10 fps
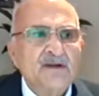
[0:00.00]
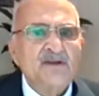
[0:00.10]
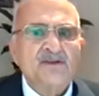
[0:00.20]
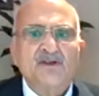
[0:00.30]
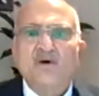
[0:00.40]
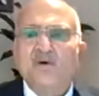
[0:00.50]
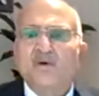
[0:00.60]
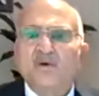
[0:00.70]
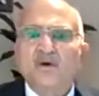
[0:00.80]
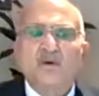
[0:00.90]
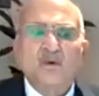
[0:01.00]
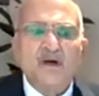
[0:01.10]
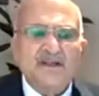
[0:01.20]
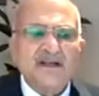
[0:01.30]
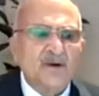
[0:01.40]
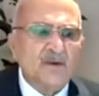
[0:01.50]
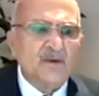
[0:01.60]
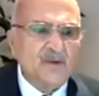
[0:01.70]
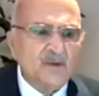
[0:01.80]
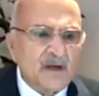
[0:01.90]
So what are
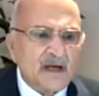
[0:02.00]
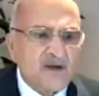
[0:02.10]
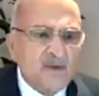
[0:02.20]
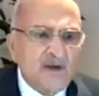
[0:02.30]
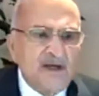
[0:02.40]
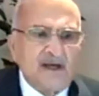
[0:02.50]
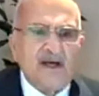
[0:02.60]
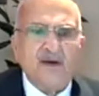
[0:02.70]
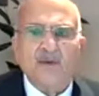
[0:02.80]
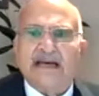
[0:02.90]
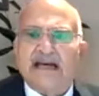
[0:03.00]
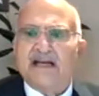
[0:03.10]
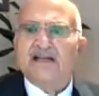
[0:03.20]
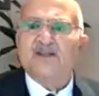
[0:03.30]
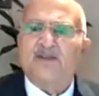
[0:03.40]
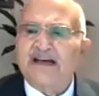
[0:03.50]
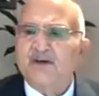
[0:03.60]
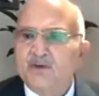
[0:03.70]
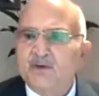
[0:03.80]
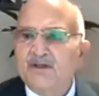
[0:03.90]
we? Are we hell's
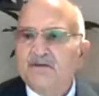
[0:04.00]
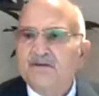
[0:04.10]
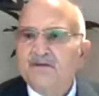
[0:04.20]
firewood?